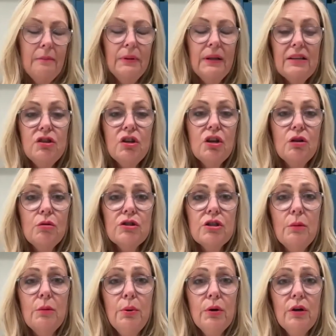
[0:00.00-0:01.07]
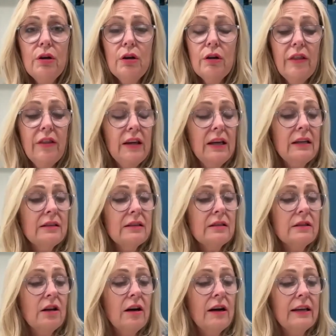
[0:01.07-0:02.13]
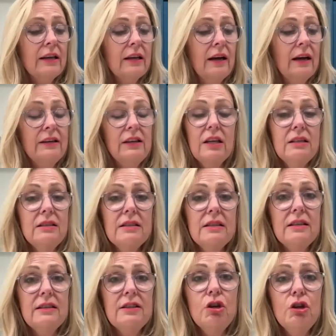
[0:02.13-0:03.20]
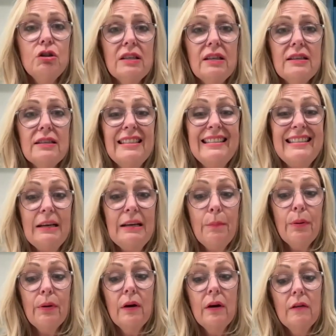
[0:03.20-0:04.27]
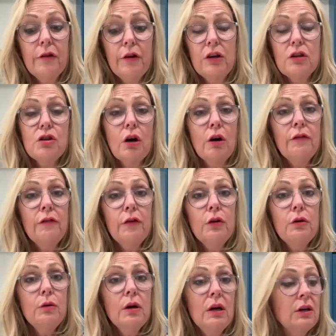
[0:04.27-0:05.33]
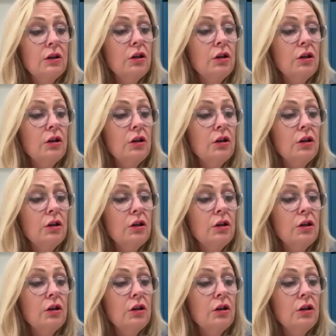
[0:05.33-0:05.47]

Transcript: Plus, you can also put it on things like you can use it as a dip for your tofu.